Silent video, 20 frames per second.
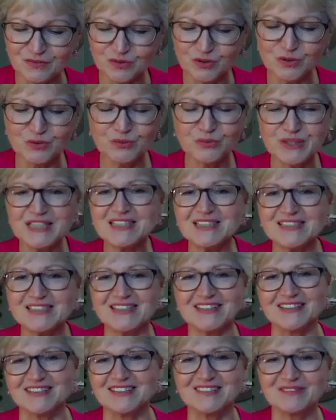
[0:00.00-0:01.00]
for a
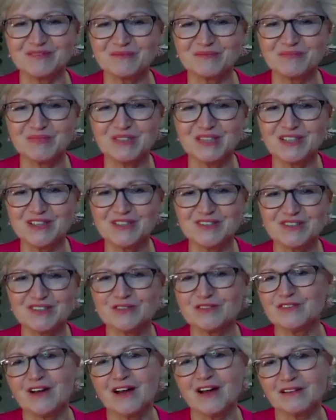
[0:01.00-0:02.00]
reason, because
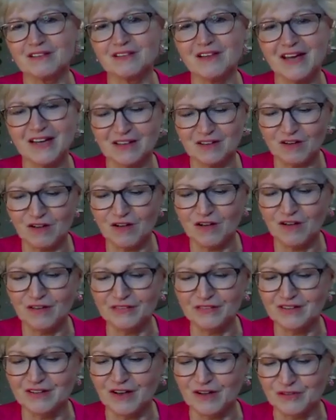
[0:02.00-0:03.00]
they're not like
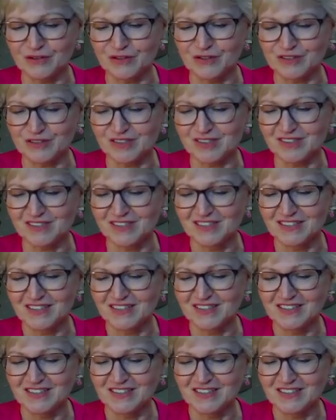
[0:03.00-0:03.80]
all the others.